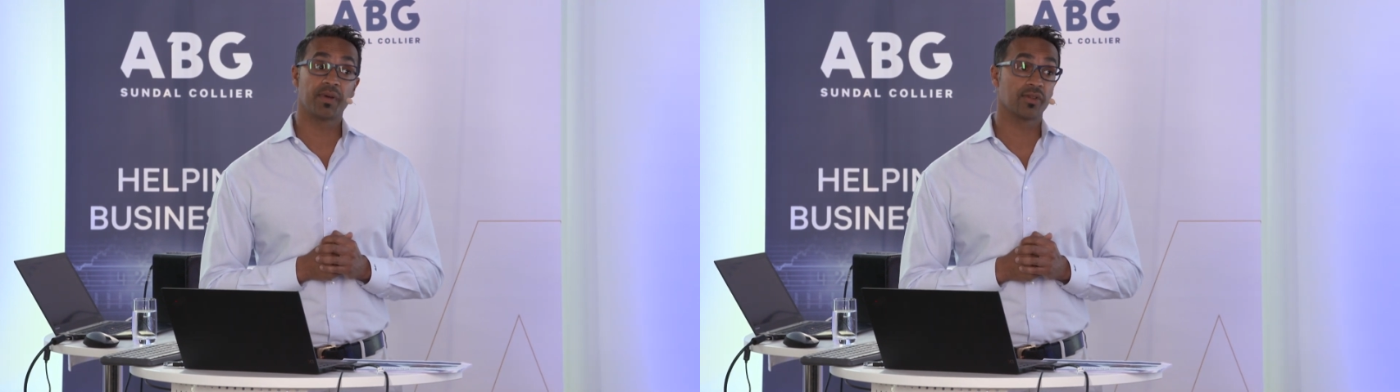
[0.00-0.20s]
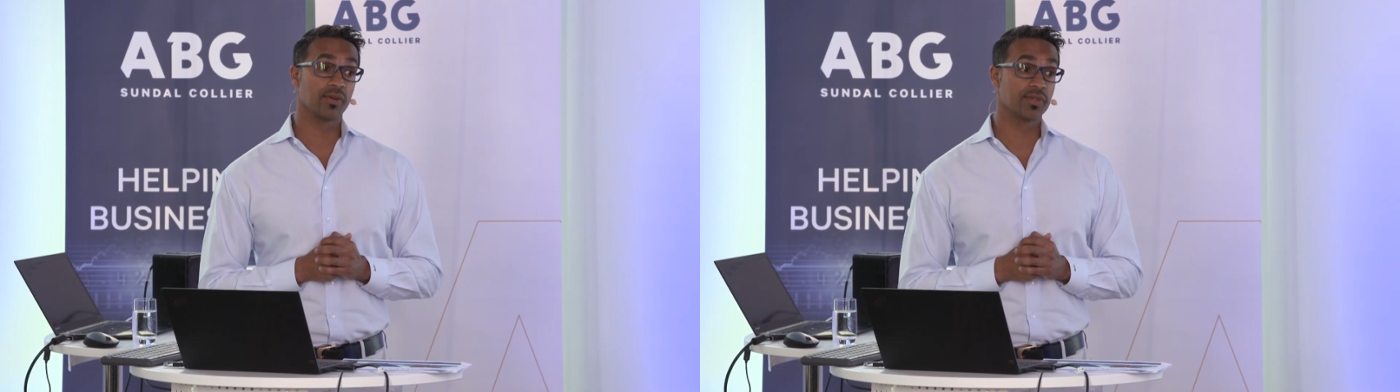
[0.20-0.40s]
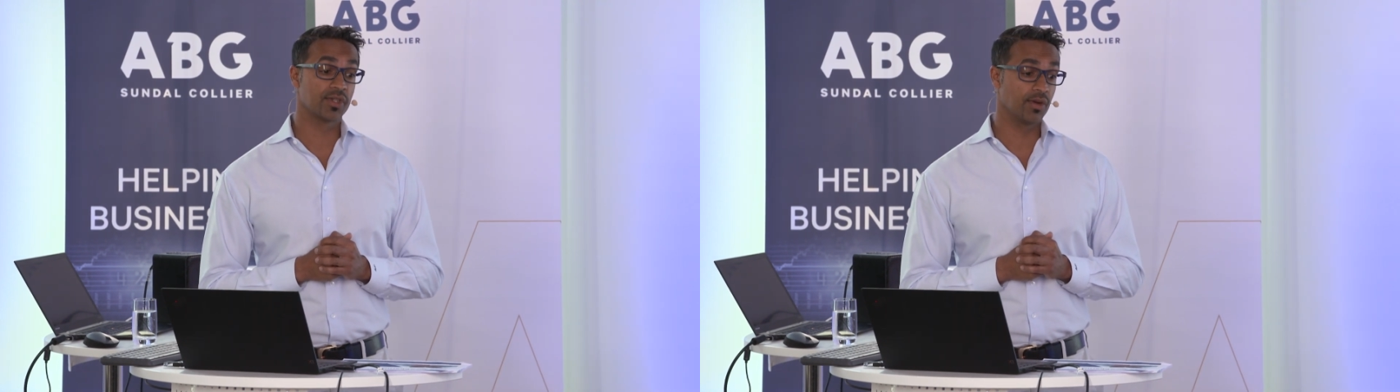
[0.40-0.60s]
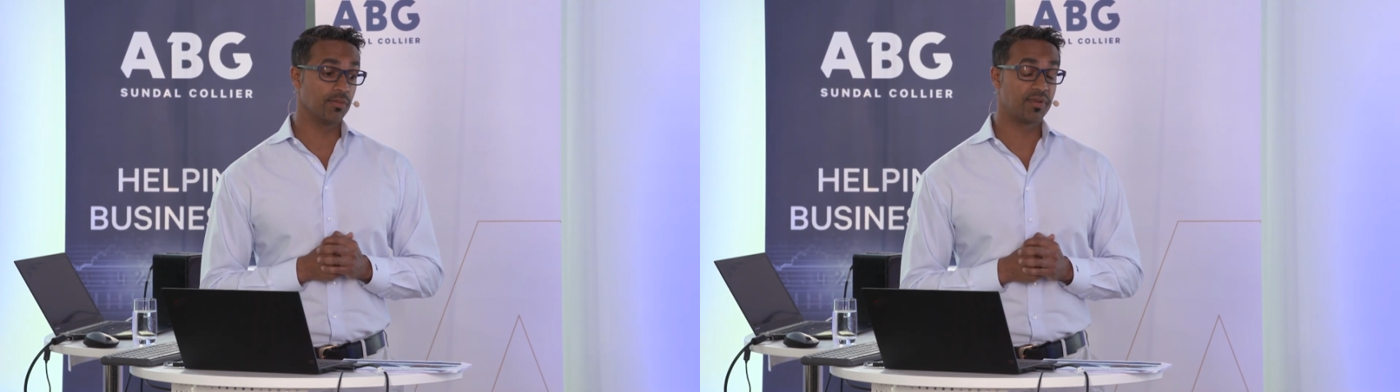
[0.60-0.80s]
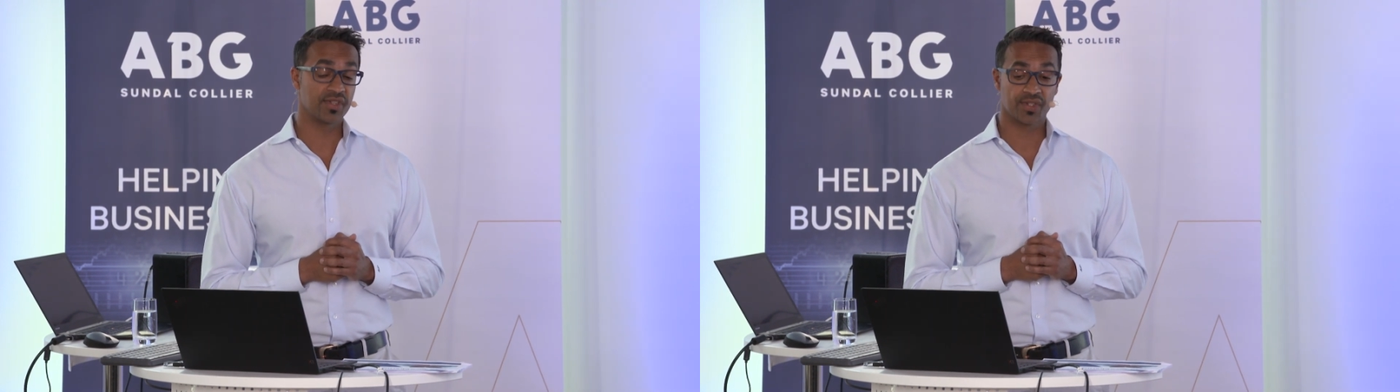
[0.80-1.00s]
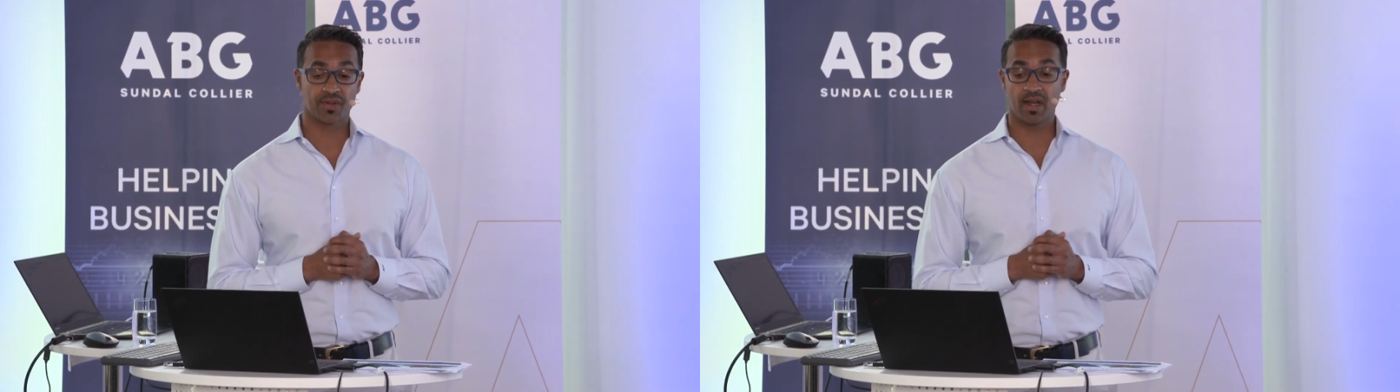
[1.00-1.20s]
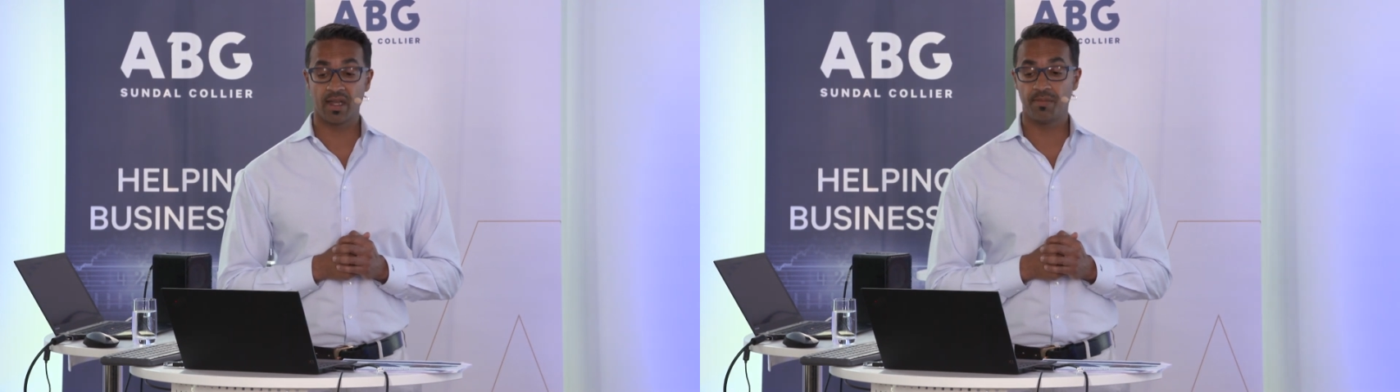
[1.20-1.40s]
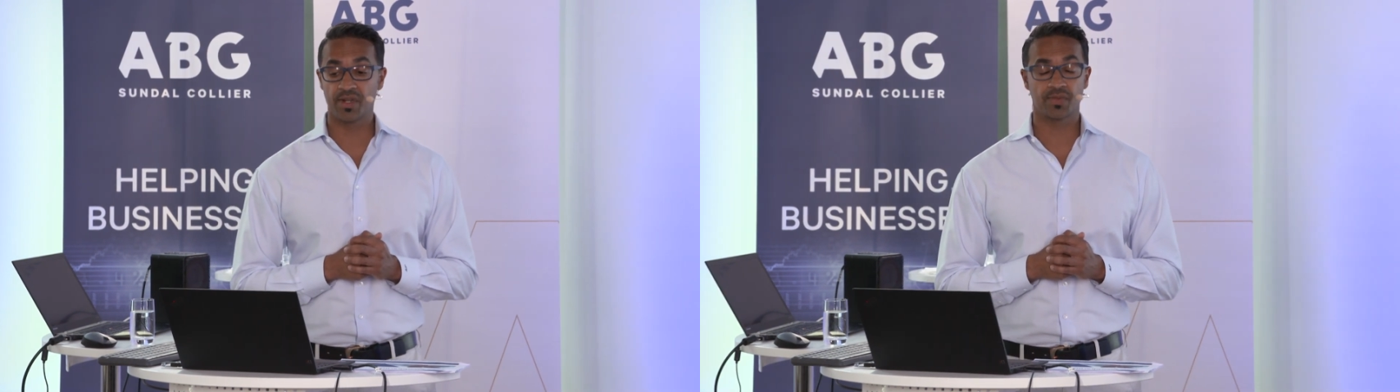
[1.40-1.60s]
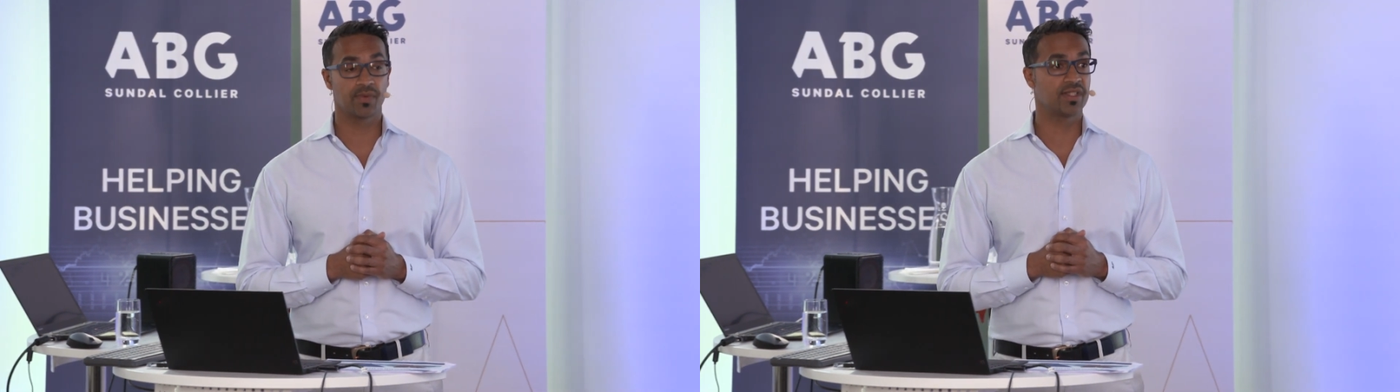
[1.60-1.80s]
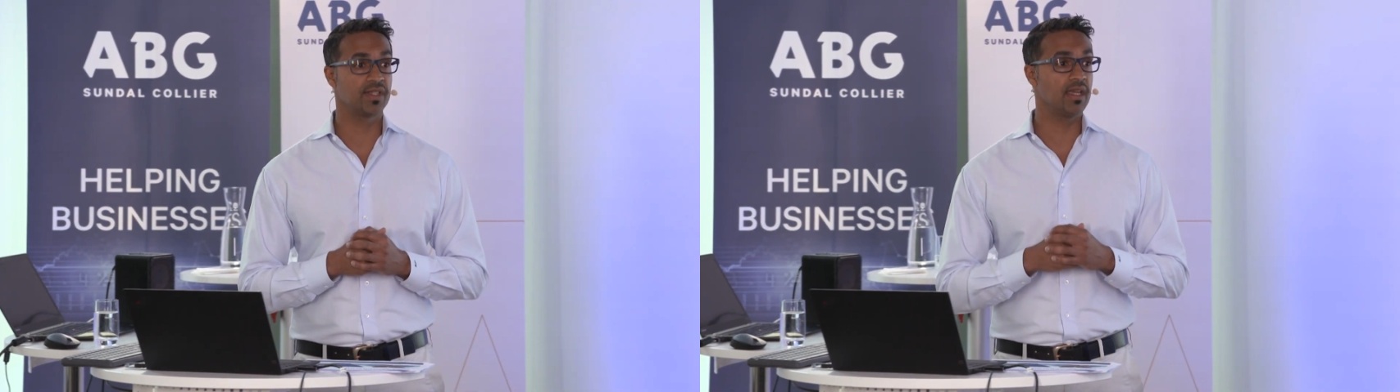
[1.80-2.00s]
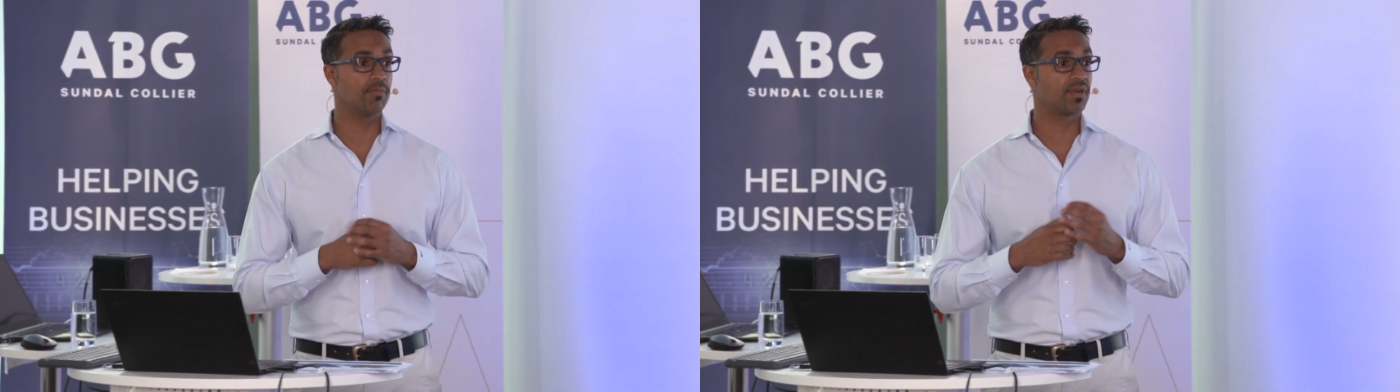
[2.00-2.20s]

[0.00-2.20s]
but also prescribers, we see a